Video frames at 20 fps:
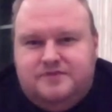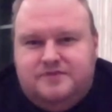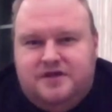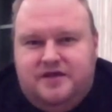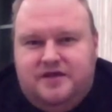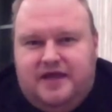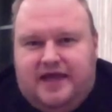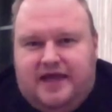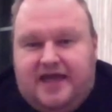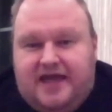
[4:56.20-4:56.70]

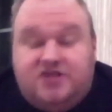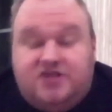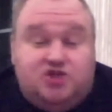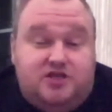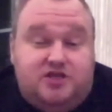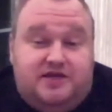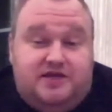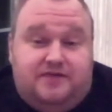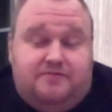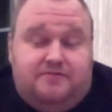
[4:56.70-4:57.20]
Yeah,
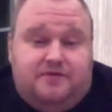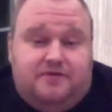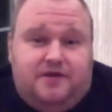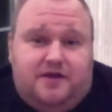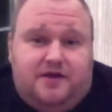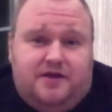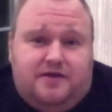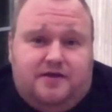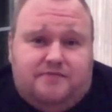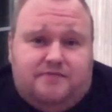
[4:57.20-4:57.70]
actually,
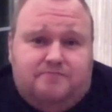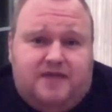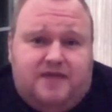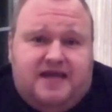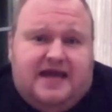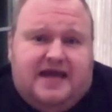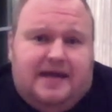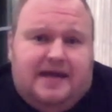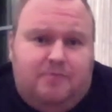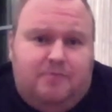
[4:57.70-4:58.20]

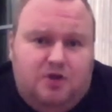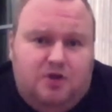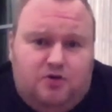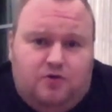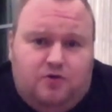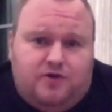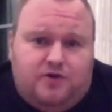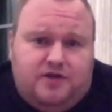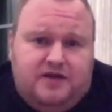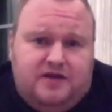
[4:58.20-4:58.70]
Mega
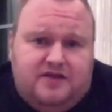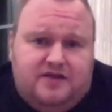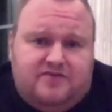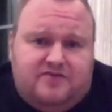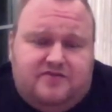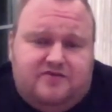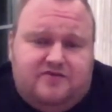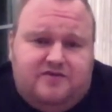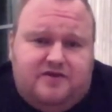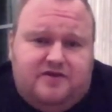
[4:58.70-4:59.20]
Upload in
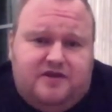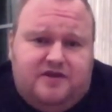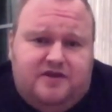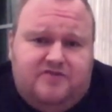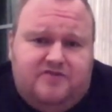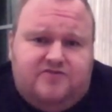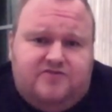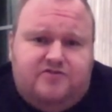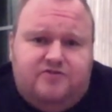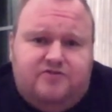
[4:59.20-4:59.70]
its
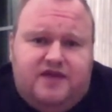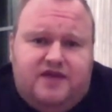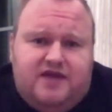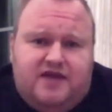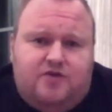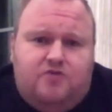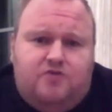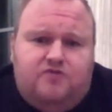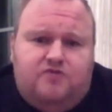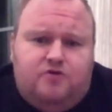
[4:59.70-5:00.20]
history had
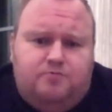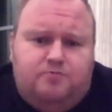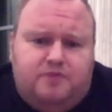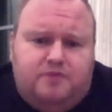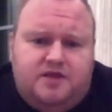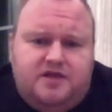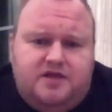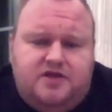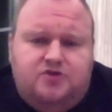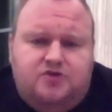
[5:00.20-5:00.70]
over 1
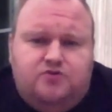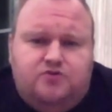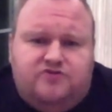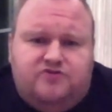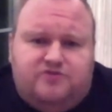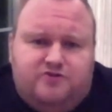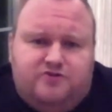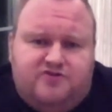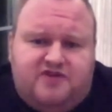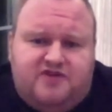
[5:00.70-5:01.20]
billion
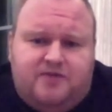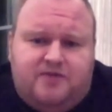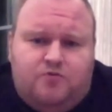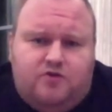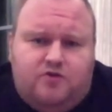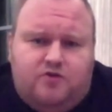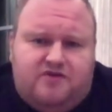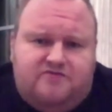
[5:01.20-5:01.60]
users and more than